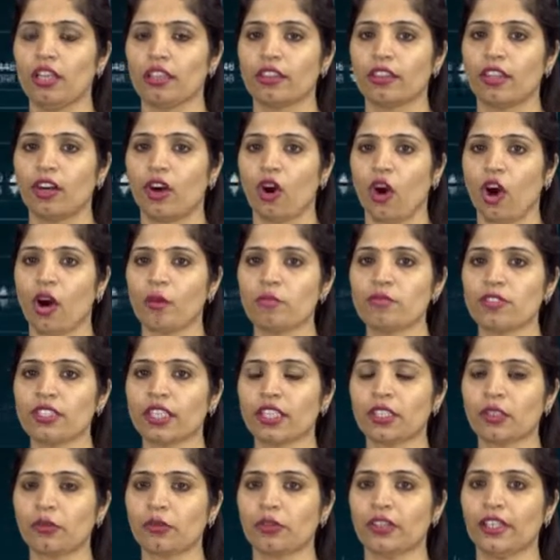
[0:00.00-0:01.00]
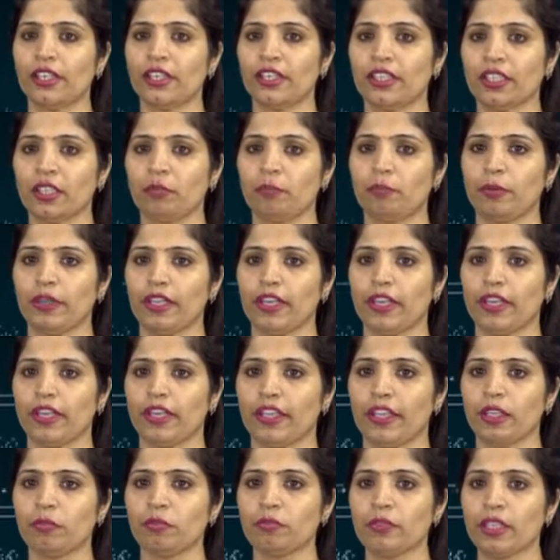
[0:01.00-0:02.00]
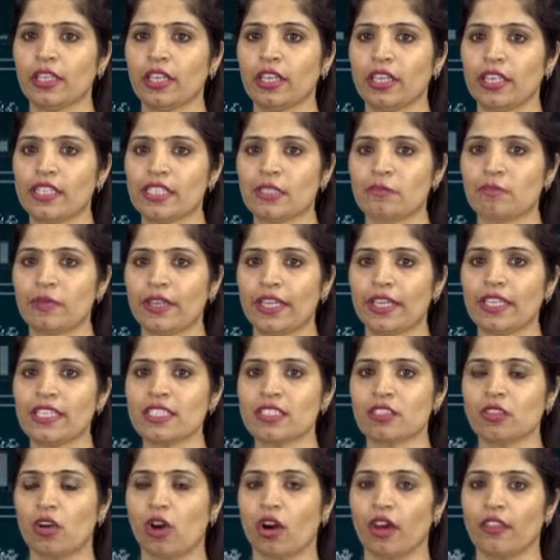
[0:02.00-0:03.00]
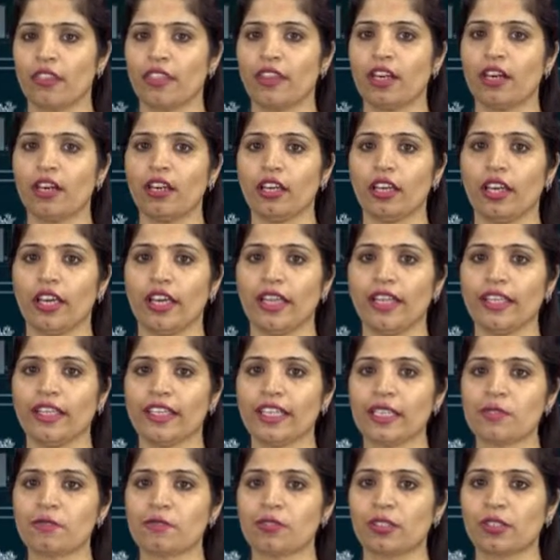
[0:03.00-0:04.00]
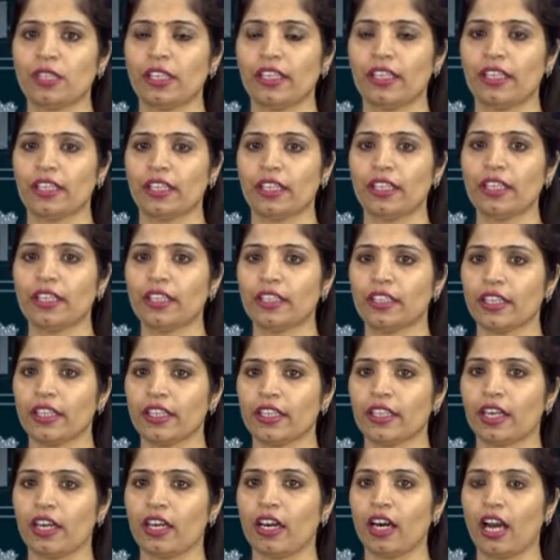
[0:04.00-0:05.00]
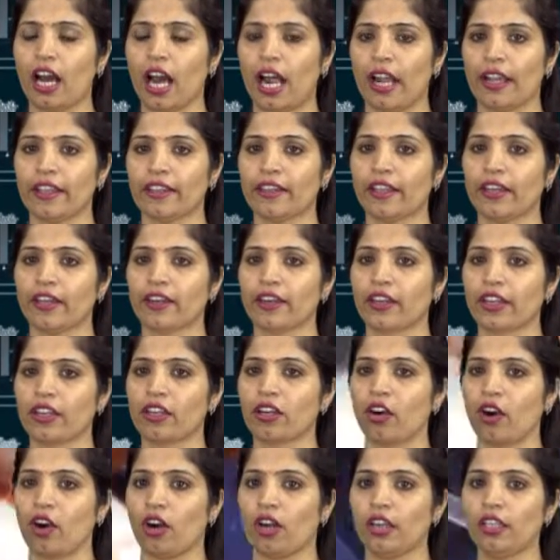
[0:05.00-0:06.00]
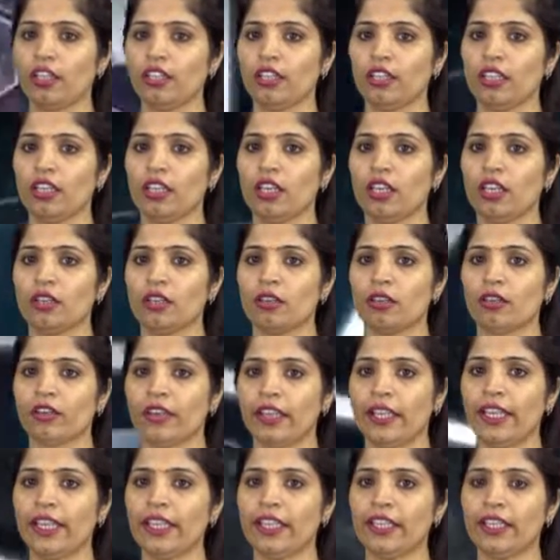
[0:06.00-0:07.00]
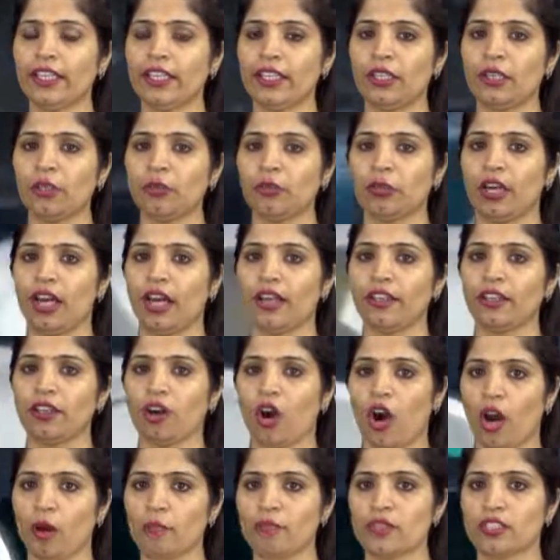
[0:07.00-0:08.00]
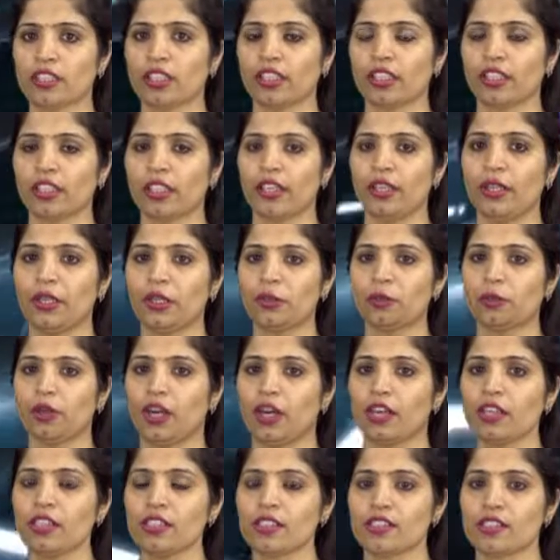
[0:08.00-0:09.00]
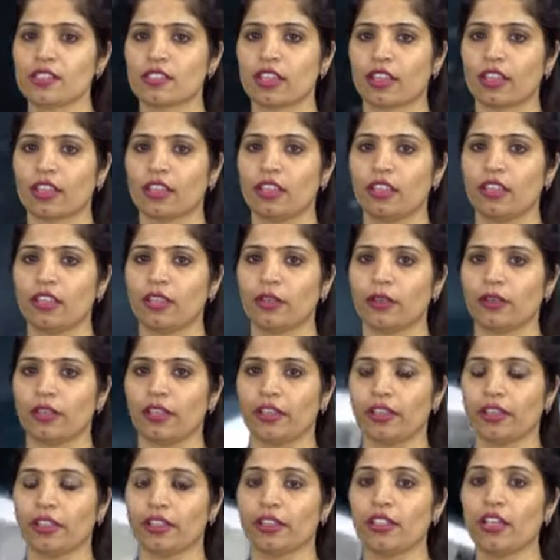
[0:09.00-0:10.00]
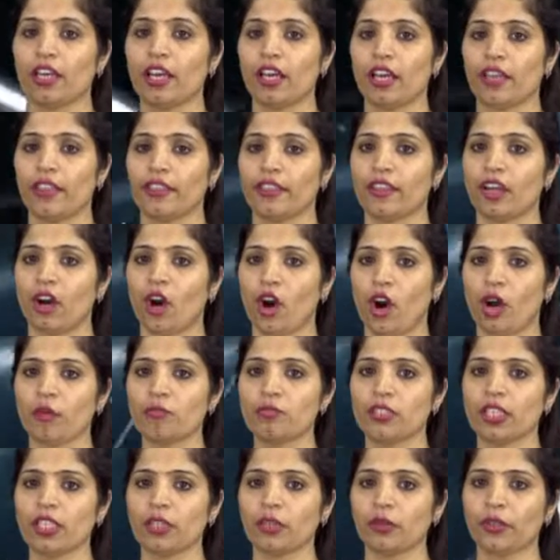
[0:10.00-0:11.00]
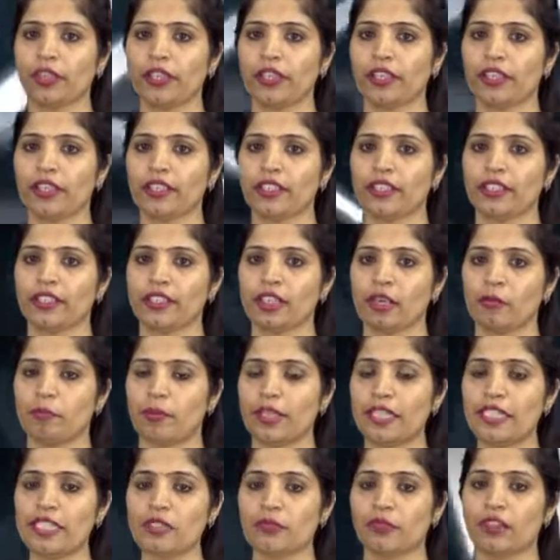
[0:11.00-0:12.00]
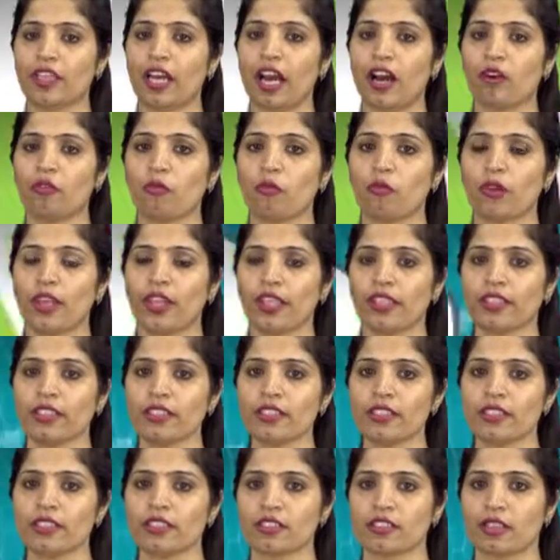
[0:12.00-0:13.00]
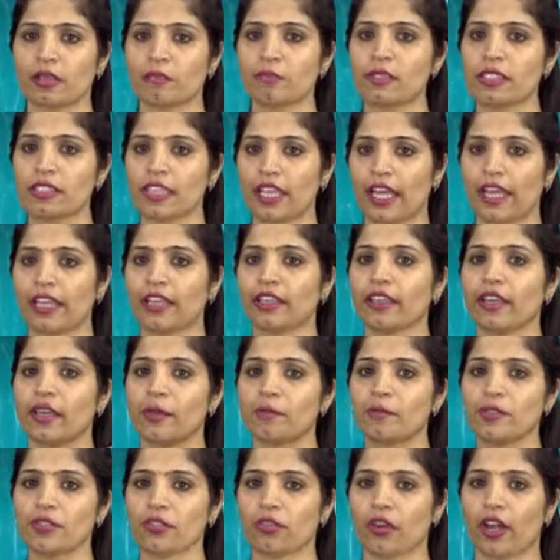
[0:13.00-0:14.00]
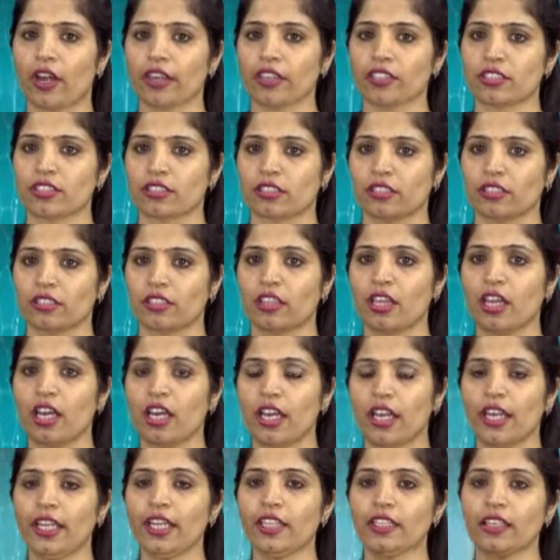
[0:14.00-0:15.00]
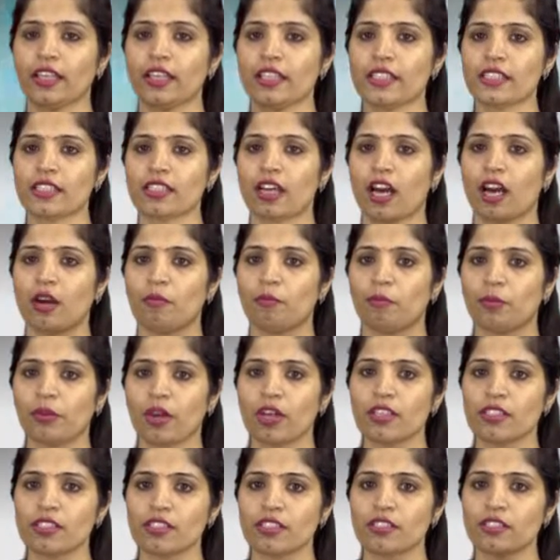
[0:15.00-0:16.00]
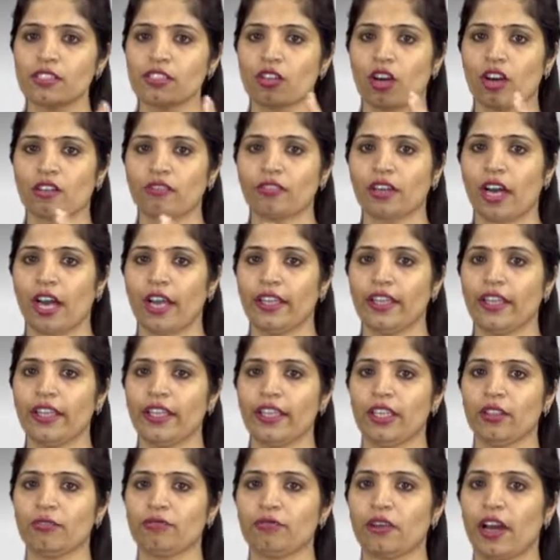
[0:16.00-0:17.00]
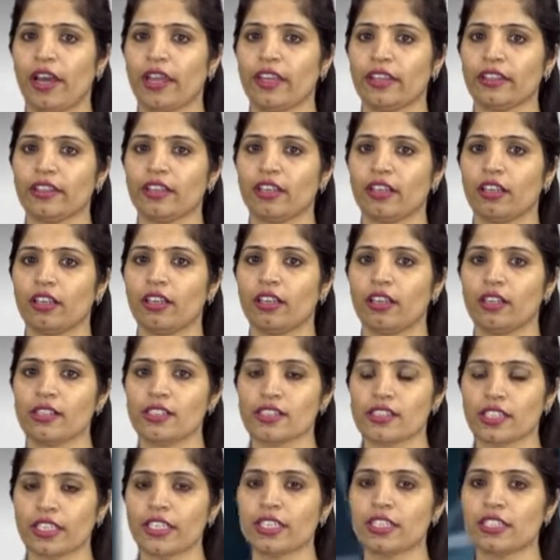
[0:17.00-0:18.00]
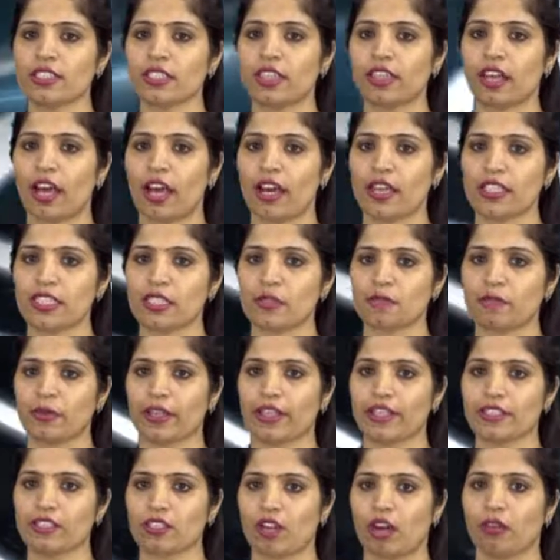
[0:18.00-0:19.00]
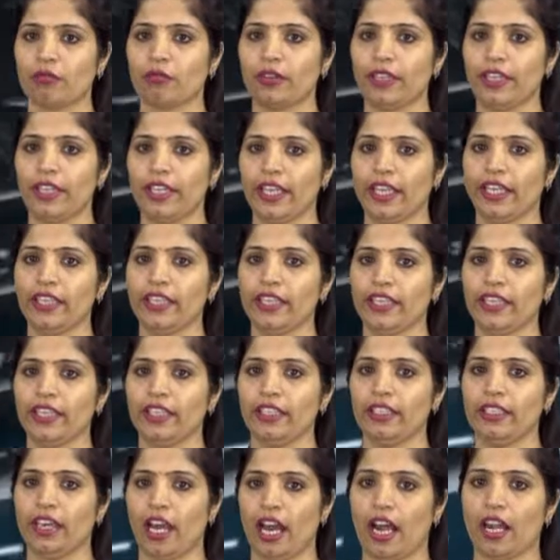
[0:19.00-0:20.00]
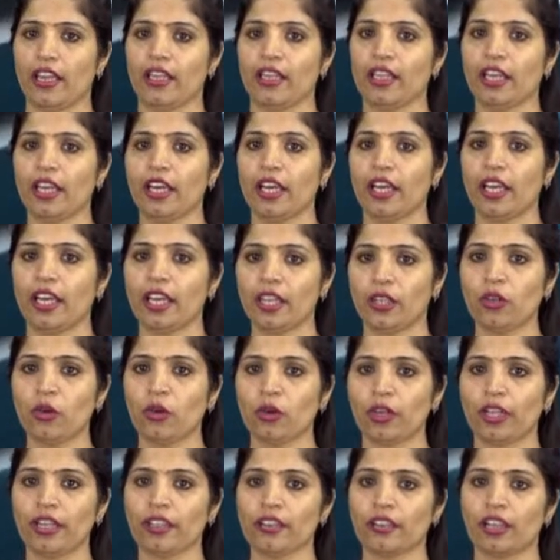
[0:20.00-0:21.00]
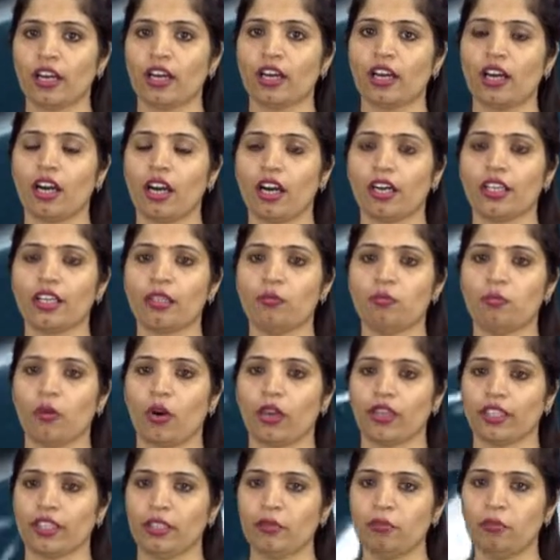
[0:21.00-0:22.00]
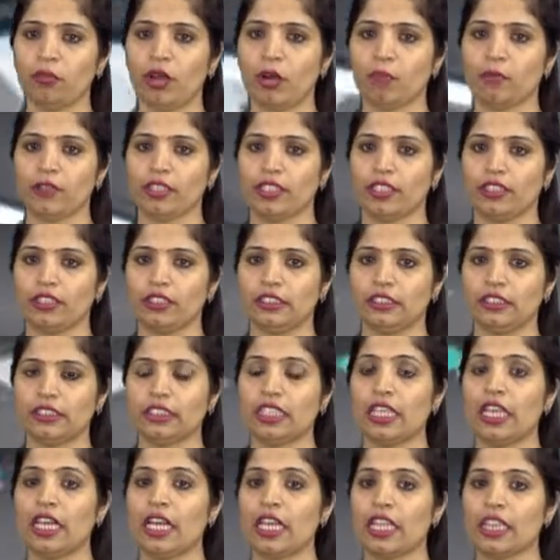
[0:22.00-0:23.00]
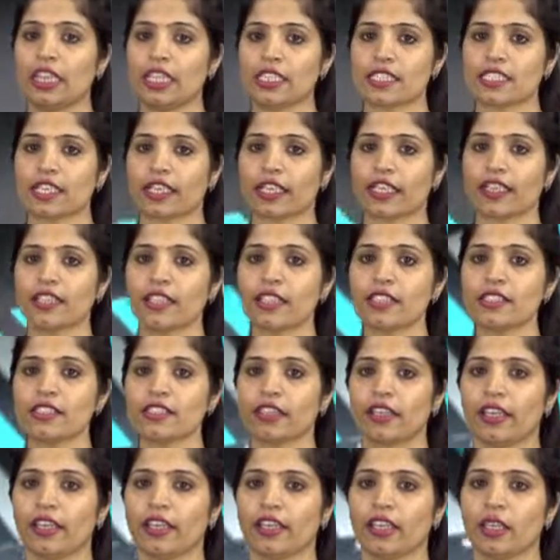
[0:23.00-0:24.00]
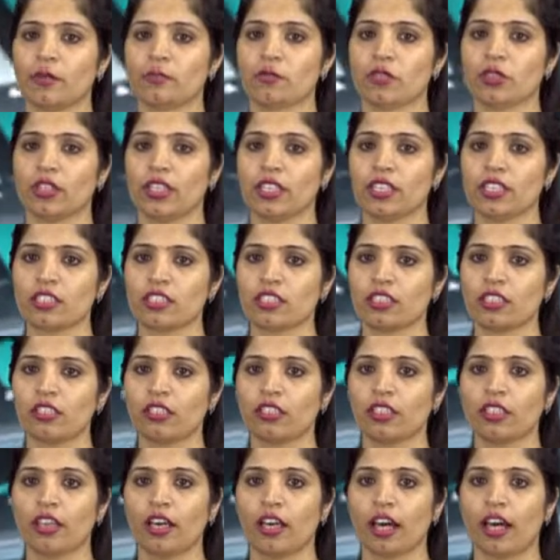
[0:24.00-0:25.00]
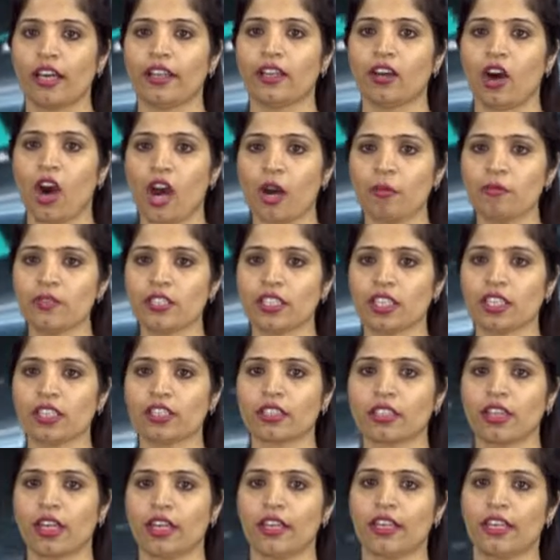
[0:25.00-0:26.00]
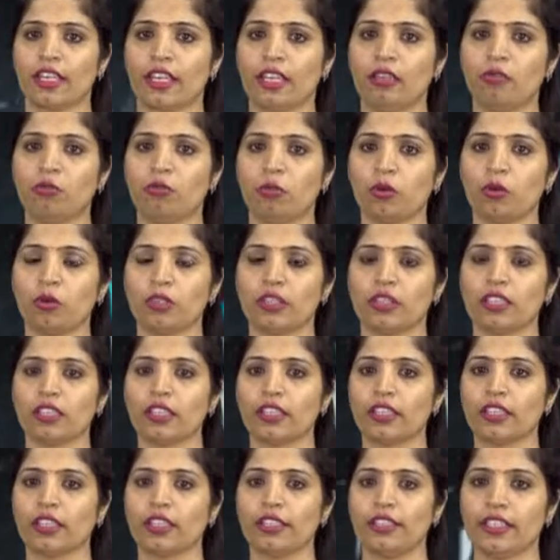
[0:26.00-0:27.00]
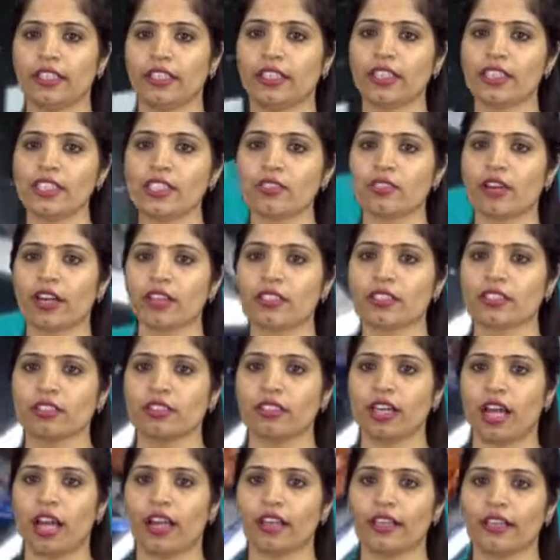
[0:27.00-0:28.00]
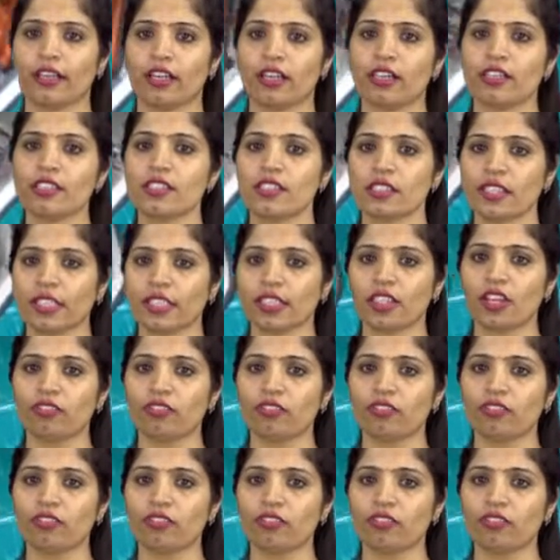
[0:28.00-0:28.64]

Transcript: The object-oriented paradigm is based on the encapsulating data and the record related to an object into a single unit. In the object-oriented database, we have various terms like abstraction. It is a process of identifying the essential aspects of an entity and ignoring the unimportant properties. The second is encapsulation. An object contains both the data structure and the set